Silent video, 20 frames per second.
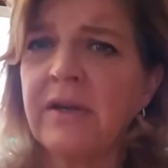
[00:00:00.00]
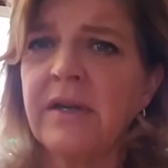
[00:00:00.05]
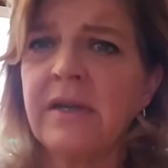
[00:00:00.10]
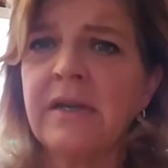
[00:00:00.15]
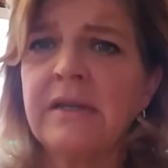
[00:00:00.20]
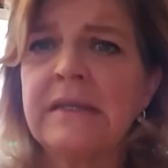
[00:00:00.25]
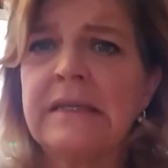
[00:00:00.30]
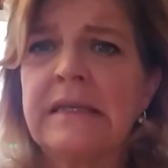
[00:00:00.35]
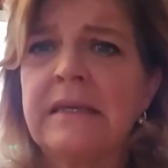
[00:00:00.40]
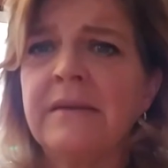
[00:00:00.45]

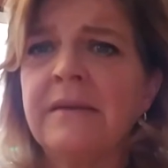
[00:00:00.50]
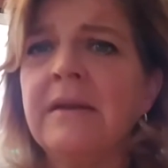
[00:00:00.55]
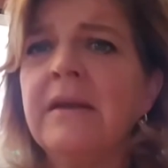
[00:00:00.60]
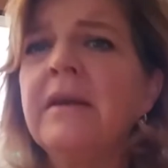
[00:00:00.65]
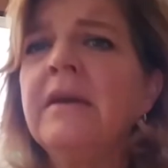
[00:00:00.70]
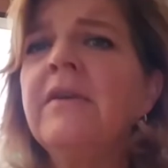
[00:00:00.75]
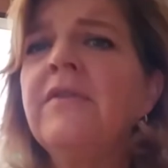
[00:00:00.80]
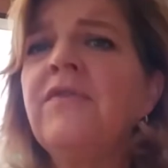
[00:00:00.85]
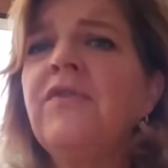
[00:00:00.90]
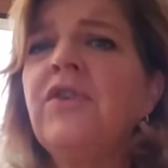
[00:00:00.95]
And
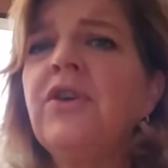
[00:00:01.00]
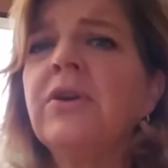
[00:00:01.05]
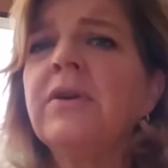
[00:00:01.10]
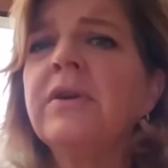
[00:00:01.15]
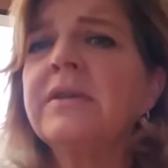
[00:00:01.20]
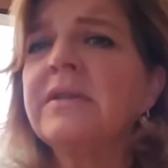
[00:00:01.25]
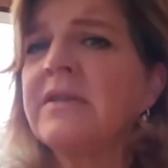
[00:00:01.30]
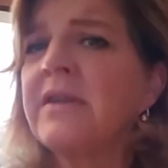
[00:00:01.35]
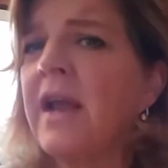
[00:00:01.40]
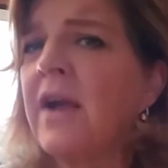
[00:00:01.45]
fear
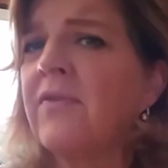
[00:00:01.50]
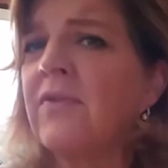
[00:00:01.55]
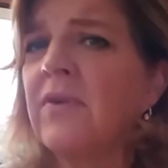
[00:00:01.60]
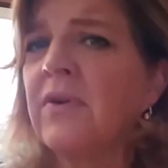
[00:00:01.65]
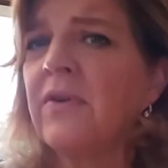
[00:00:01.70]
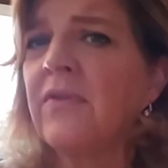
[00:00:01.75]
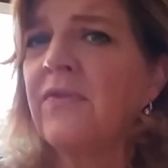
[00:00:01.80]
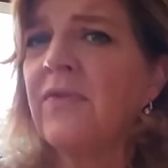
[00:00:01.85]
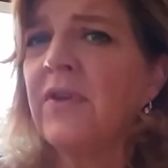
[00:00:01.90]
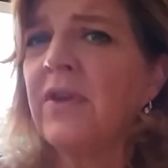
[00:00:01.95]
is
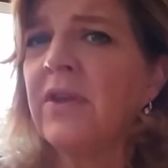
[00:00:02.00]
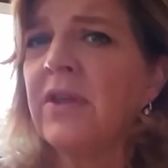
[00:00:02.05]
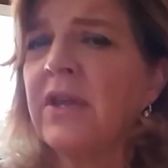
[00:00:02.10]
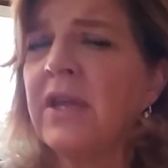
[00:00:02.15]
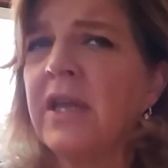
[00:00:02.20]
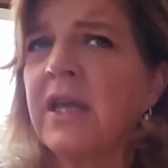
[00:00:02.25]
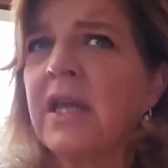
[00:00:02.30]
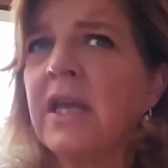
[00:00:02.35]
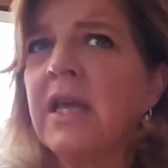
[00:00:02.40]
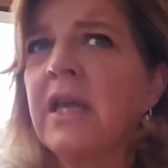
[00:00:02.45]
never a
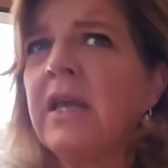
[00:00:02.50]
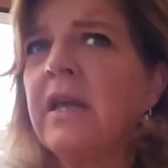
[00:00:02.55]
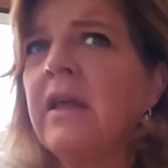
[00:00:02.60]
feeling